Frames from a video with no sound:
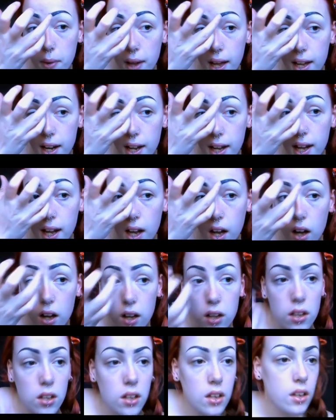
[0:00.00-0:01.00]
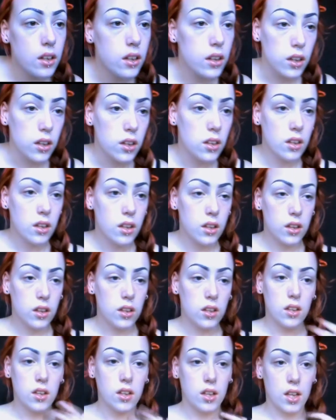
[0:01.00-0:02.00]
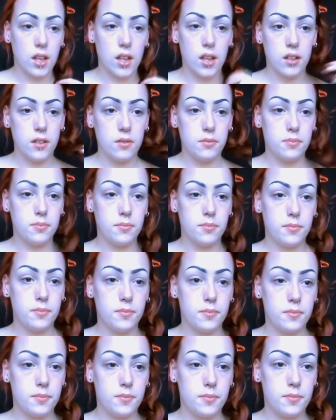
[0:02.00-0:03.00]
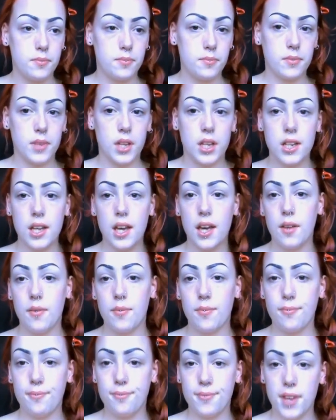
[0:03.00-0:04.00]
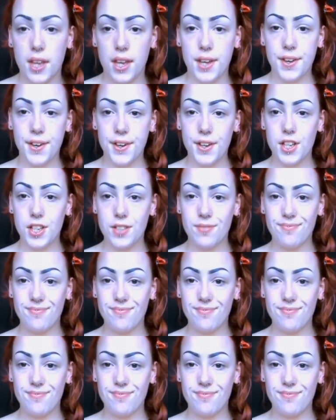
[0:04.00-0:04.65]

pat it out. And yeah, there you go.